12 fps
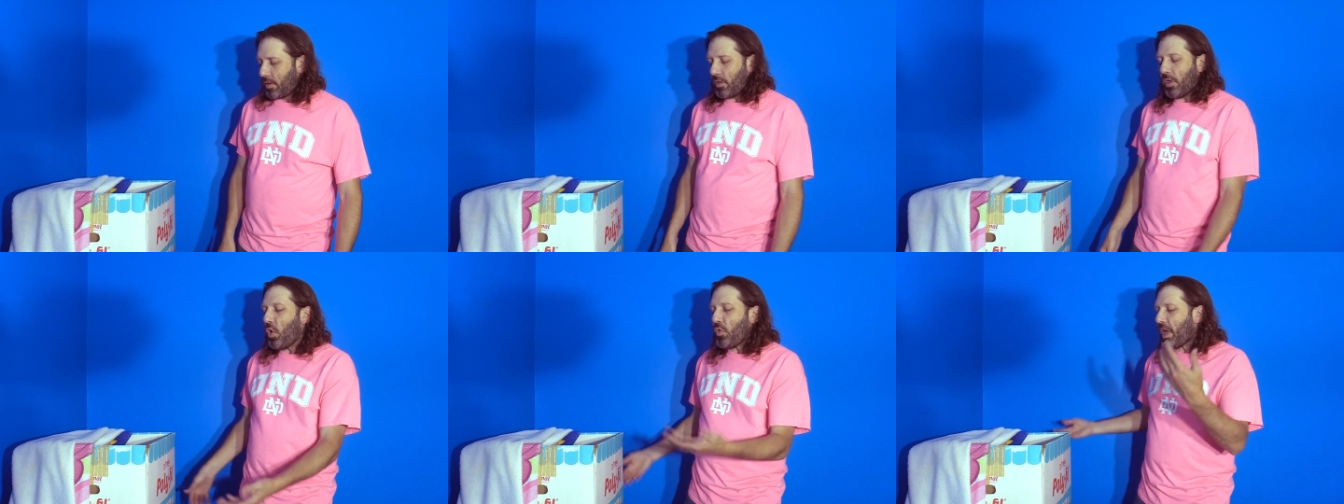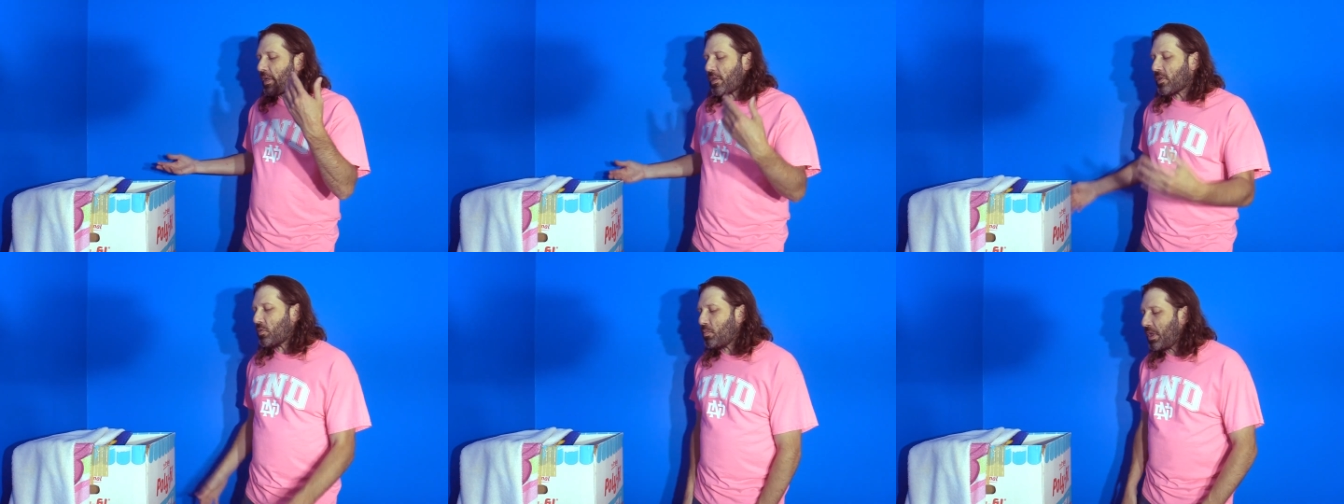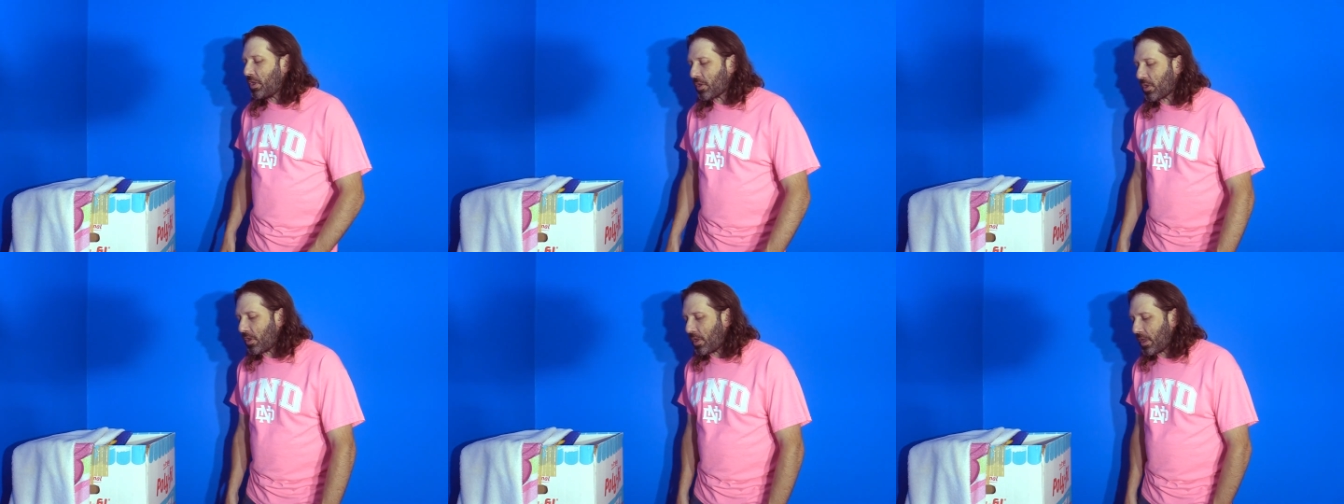No, that doesn't mean you're
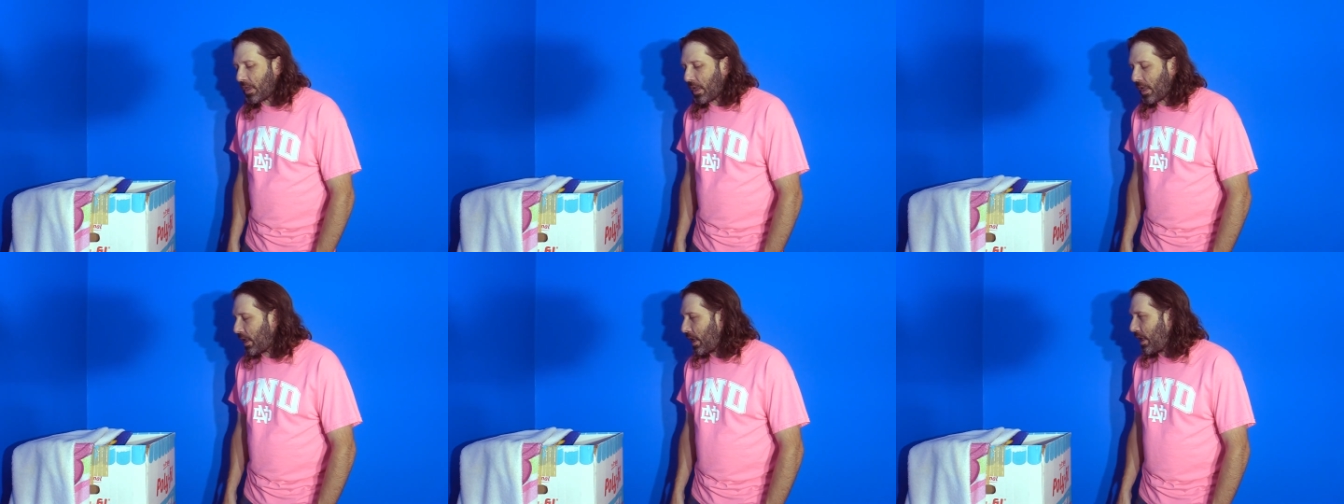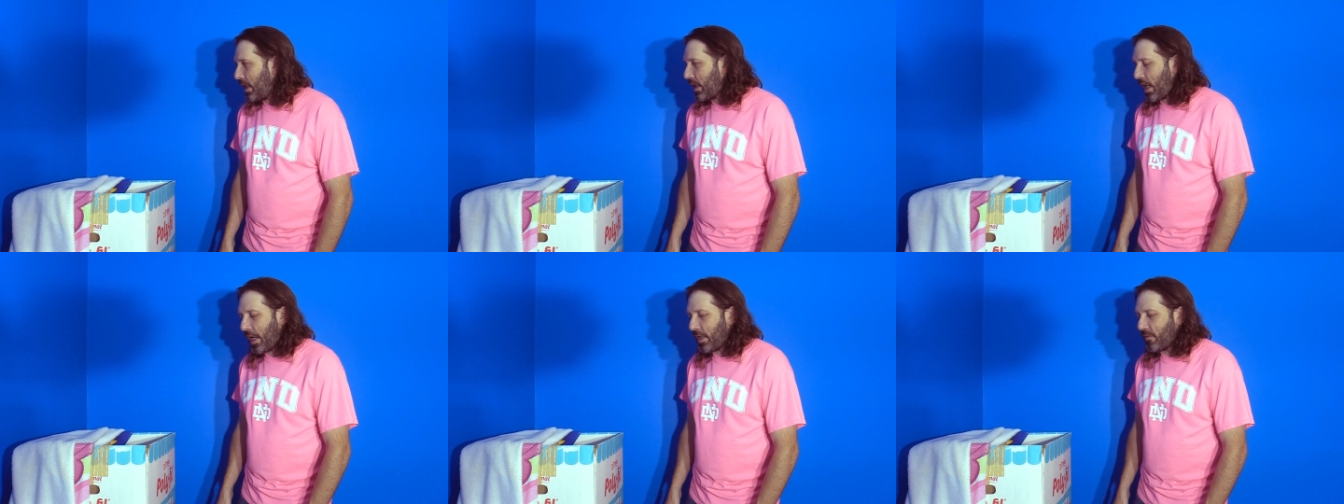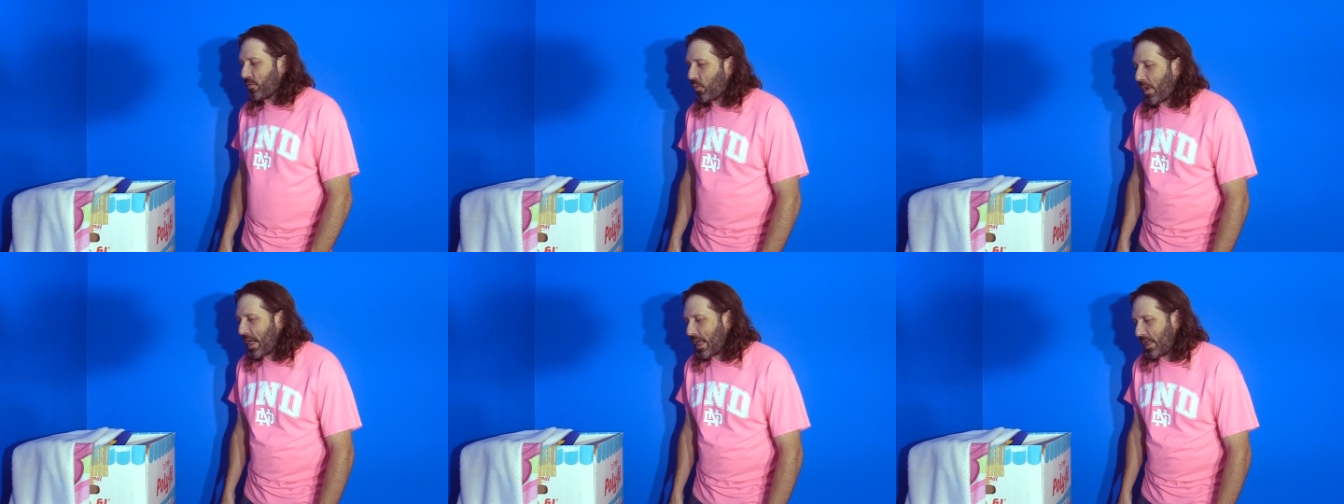gonna get any kind of
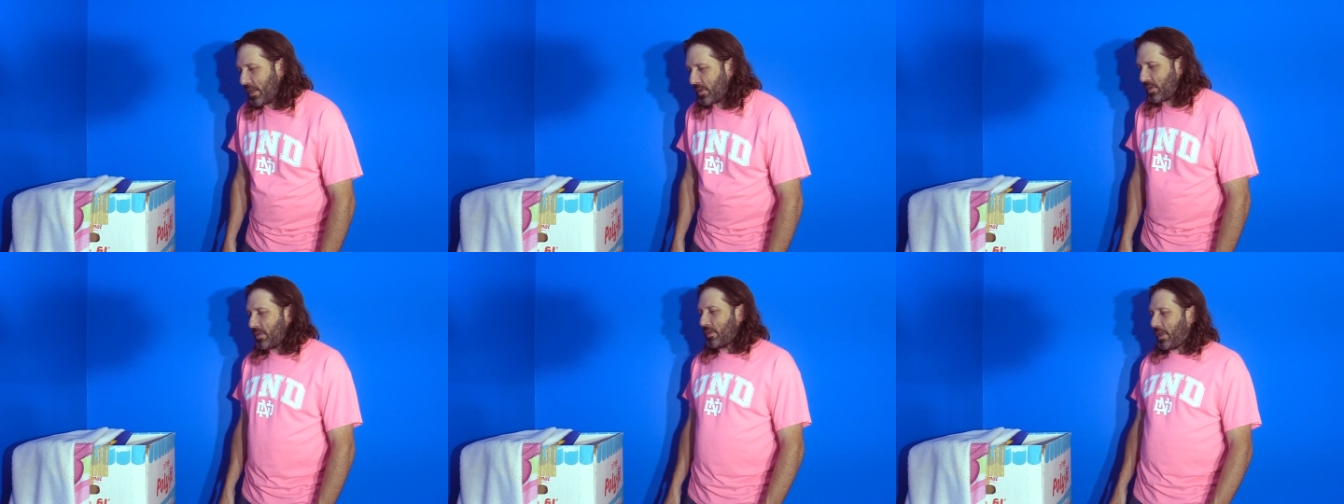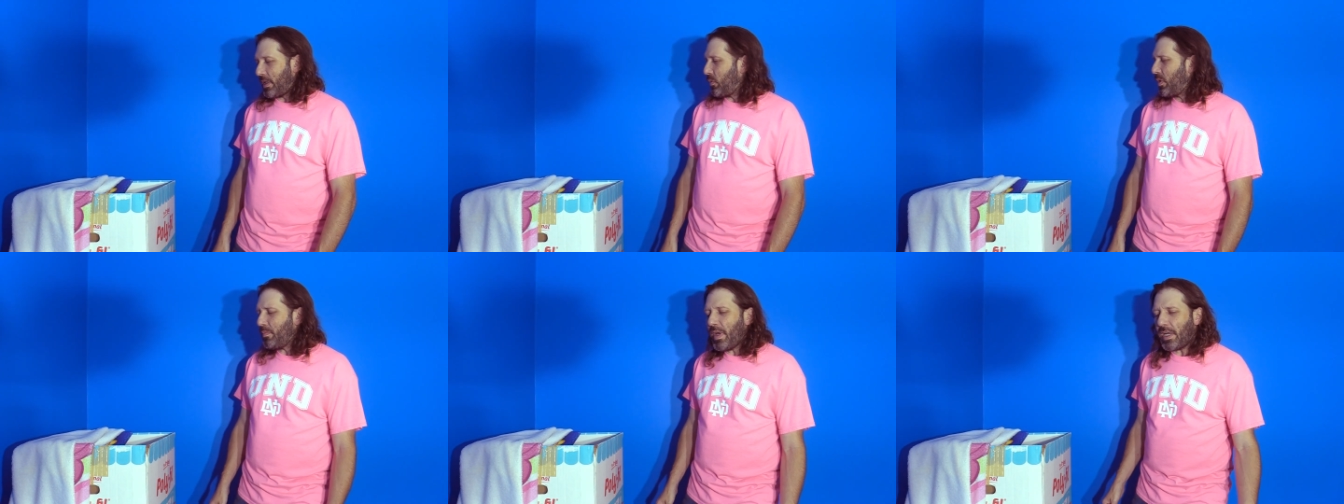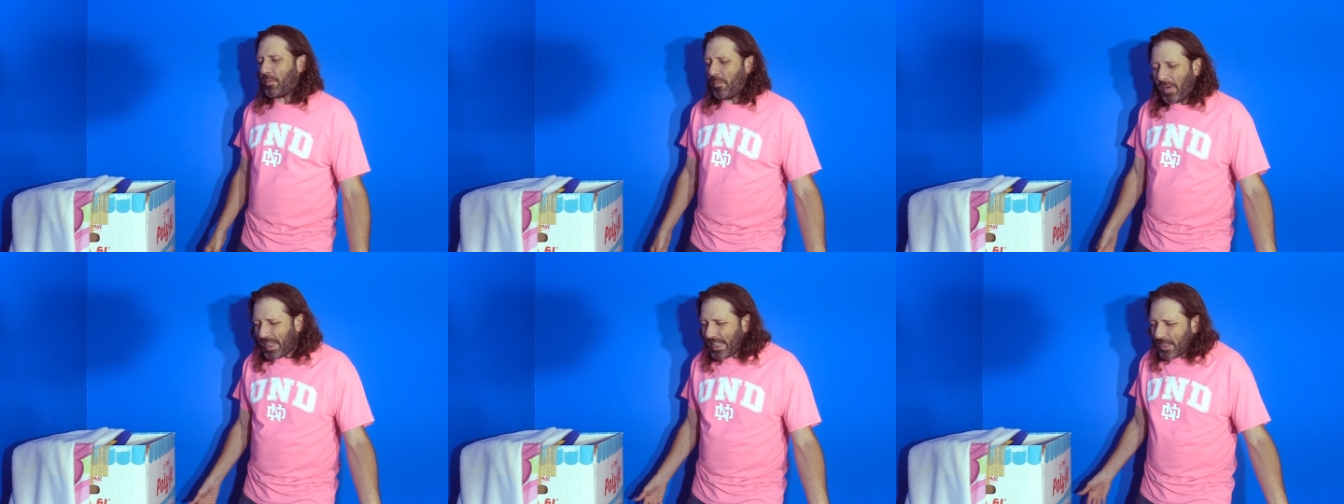raise. Like, we make
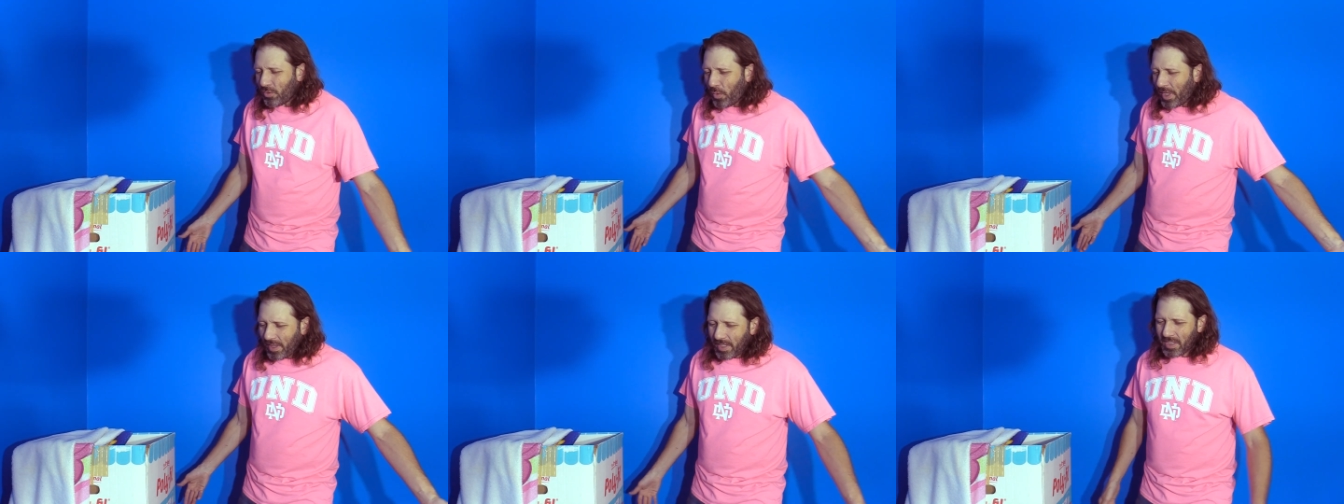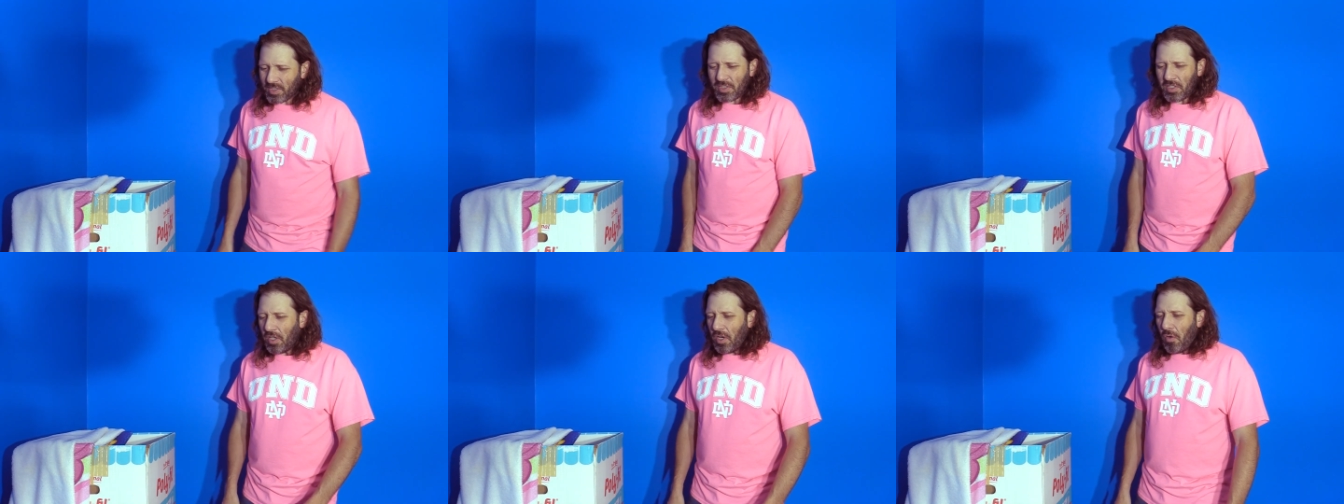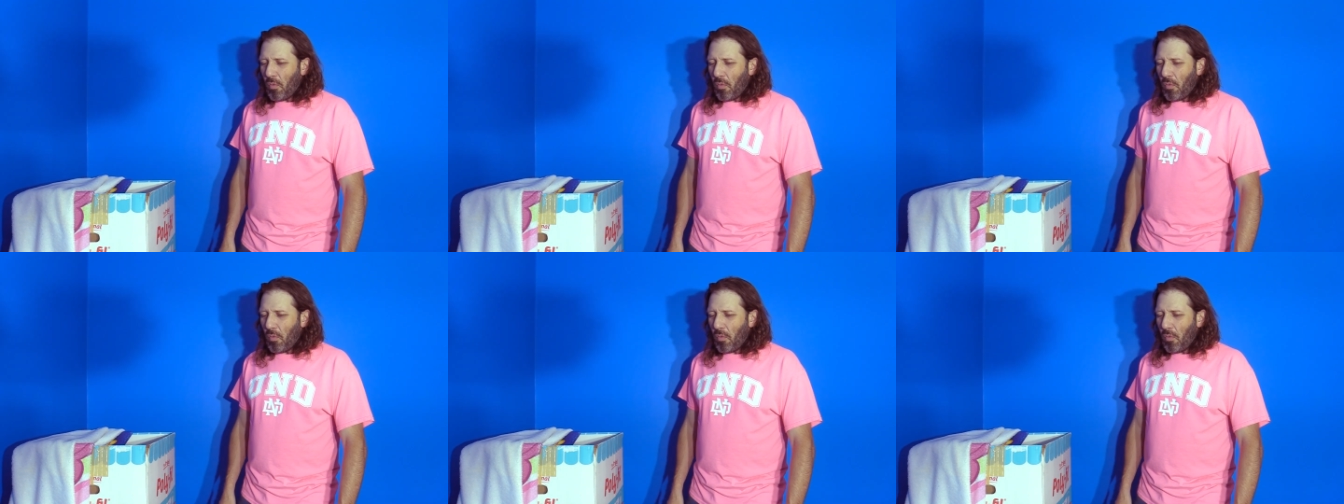money doing this.